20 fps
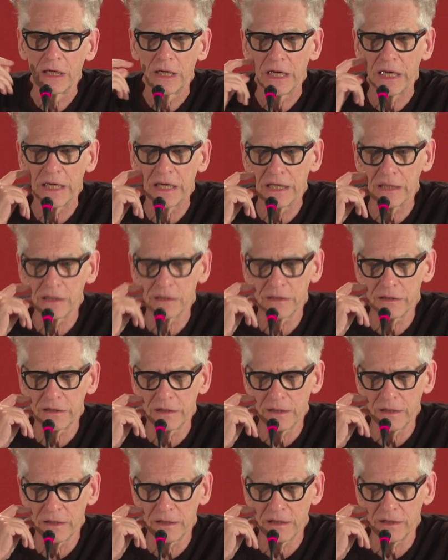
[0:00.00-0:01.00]
and
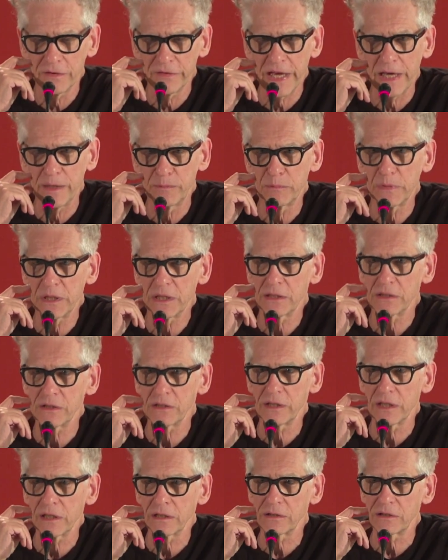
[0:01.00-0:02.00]
that means
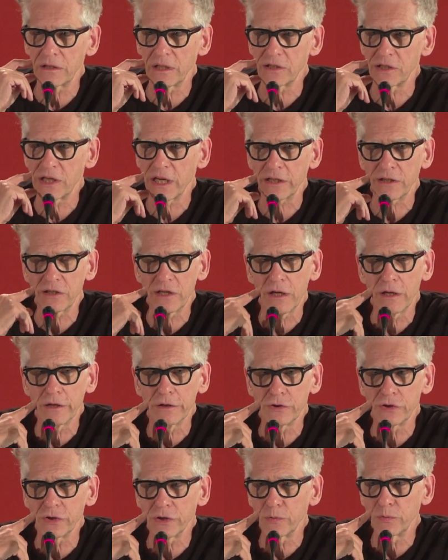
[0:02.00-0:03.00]
that the
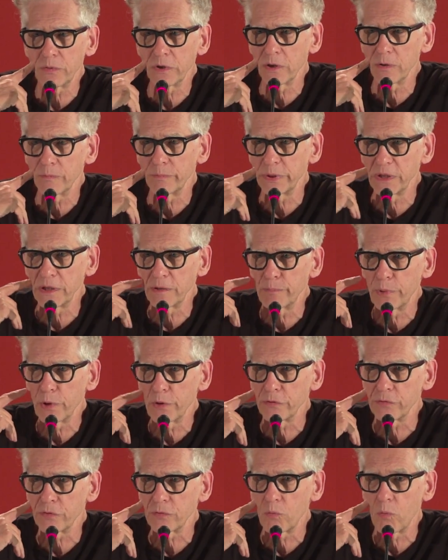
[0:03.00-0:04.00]
technology will be
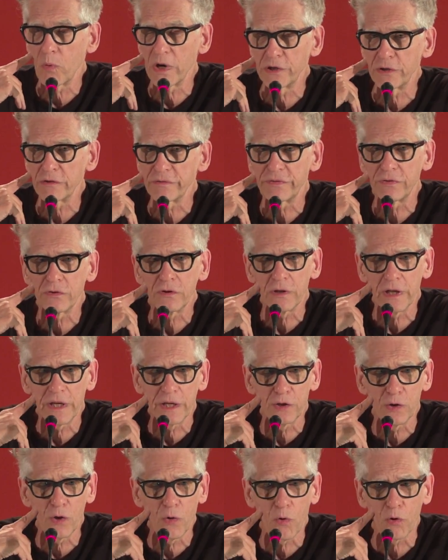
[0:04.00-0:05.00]
both wonderful
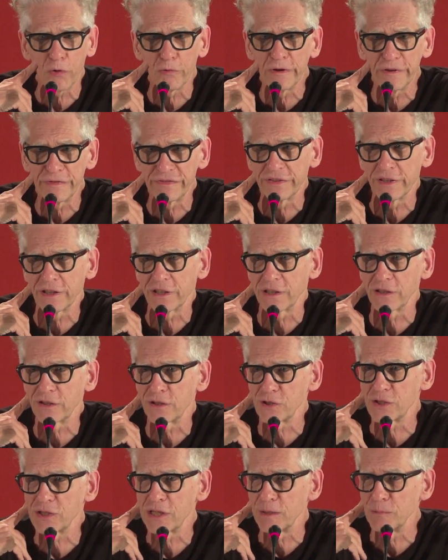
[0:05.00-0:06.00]
and horrific at the
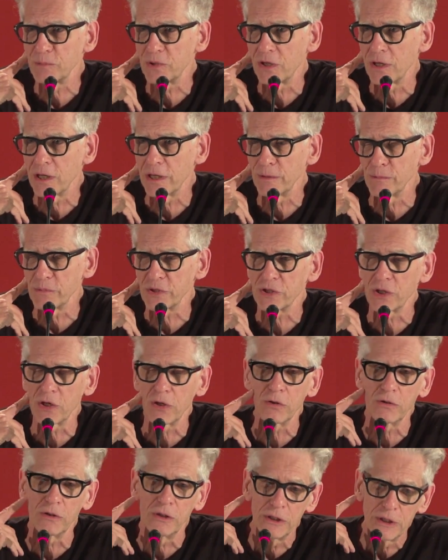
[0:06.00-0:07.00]
same time.
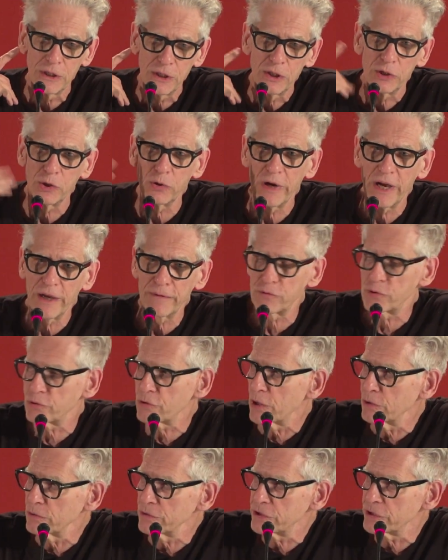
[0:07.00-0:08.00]
So you have
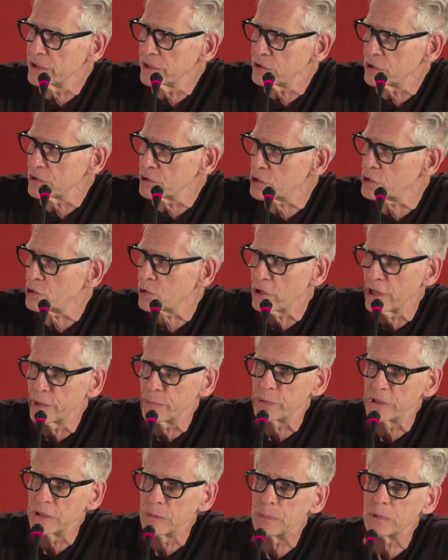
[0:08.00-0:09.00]
drones that destroy
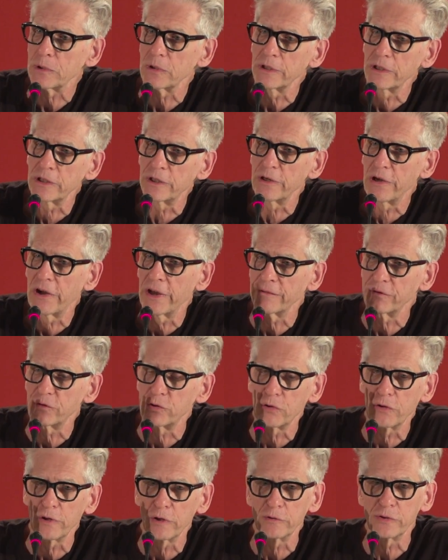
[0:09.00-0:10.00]
people, and you have
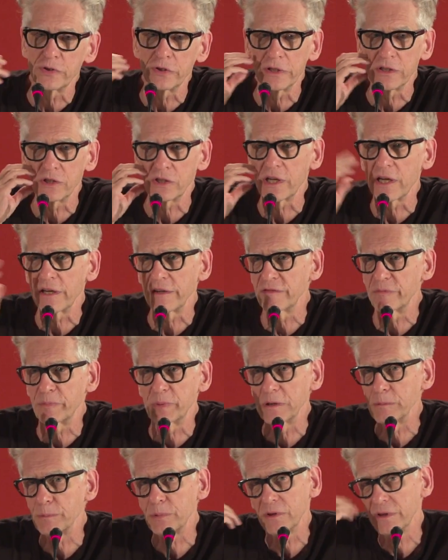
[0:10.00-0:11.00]
drones that save
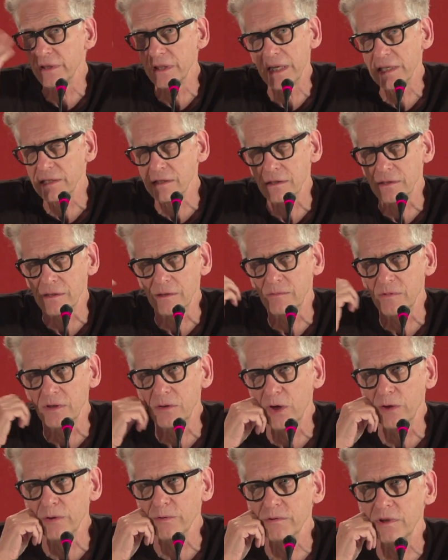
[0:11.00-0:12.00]
people, and that's
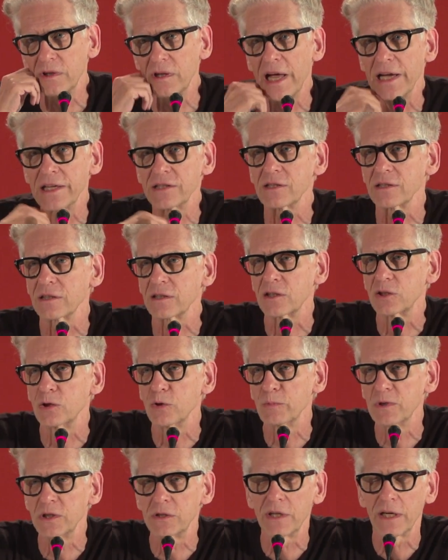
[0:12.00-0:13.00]
classic
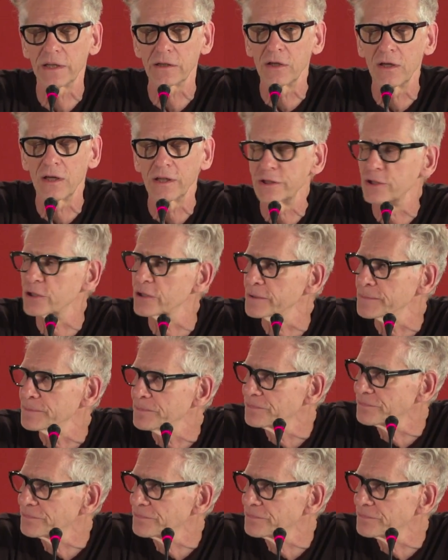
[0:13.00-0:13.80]
human technology.